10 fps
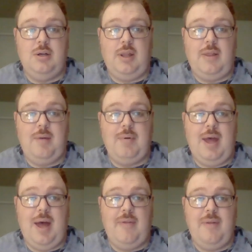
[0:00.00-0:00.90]
And then we
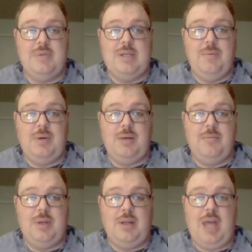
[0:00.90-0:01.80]
have them team with
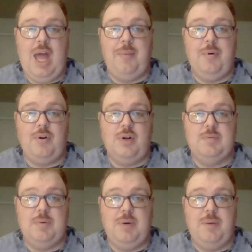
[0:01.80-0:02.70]
and then Cable
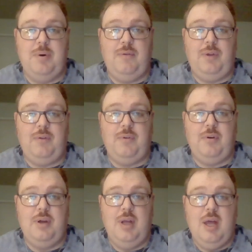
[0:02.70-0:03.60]
returns, but very briefly
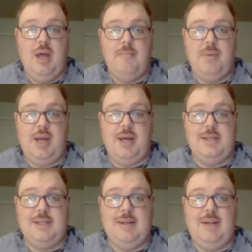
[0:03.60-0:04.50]
for because
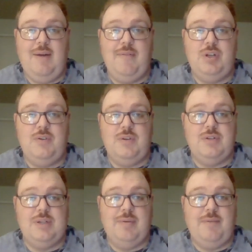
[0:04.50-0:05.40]
it's 75 issue
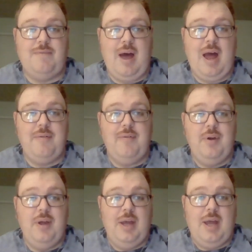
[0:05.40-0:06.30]
versus 75,
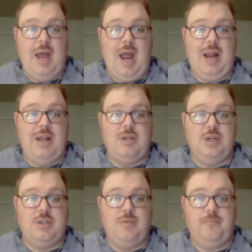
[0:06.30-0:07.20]
and it's
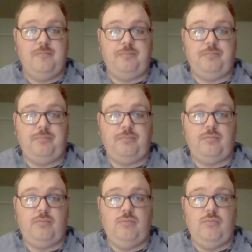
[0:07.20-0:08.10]
just
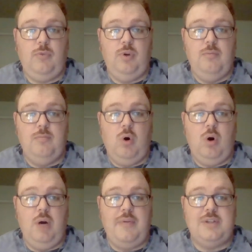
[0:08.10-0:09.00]

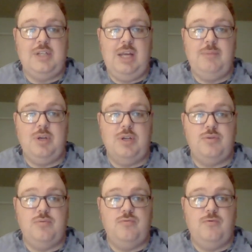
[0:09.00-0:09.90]
more of the team
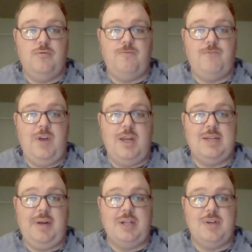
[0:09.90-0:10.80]
just face
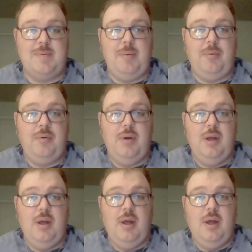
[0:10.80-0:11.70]
up against right people.
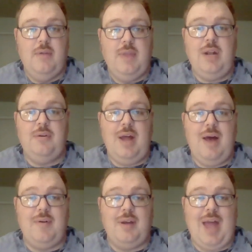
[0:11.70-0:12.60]
They don't
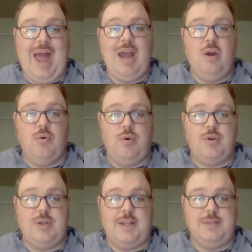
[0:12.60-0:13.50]
have a
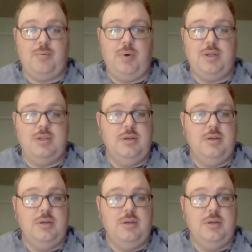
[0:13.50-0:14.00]
headquarters at this point.